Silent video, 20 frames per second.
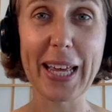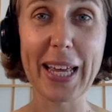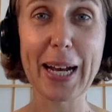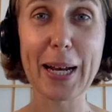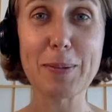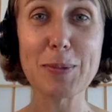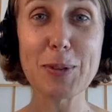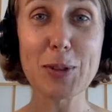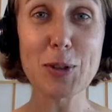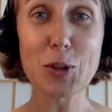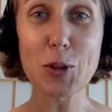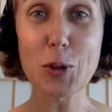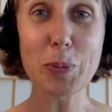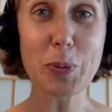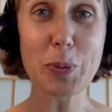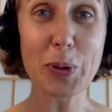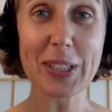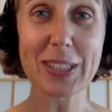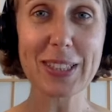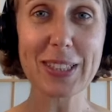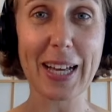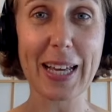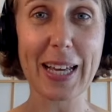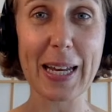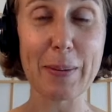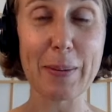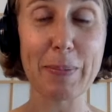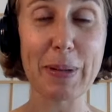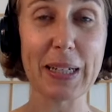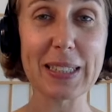And I'm super
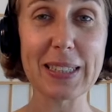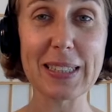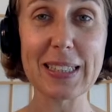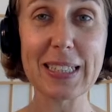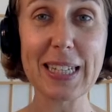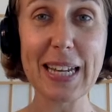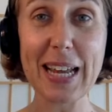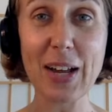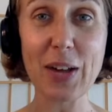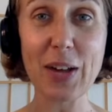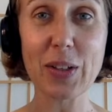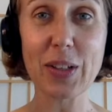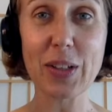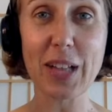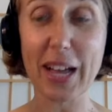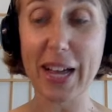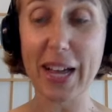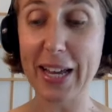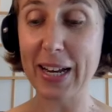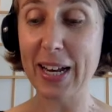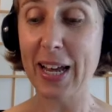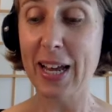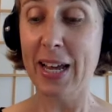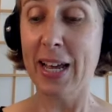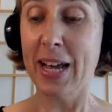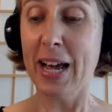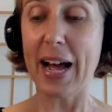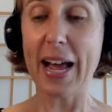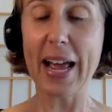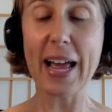excited because today on the line,
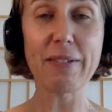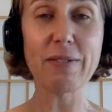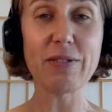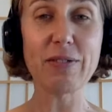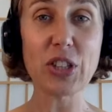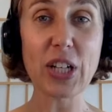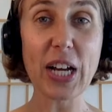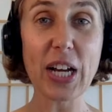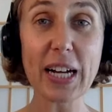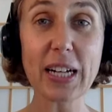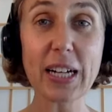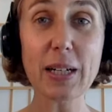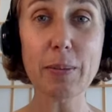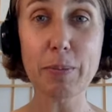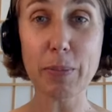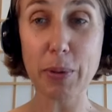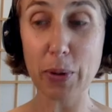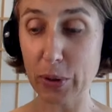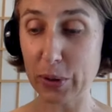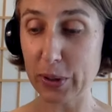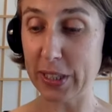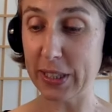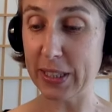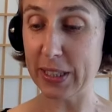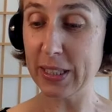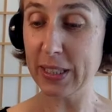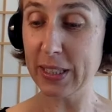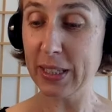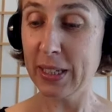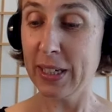I have Jack
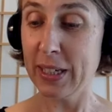Berglund.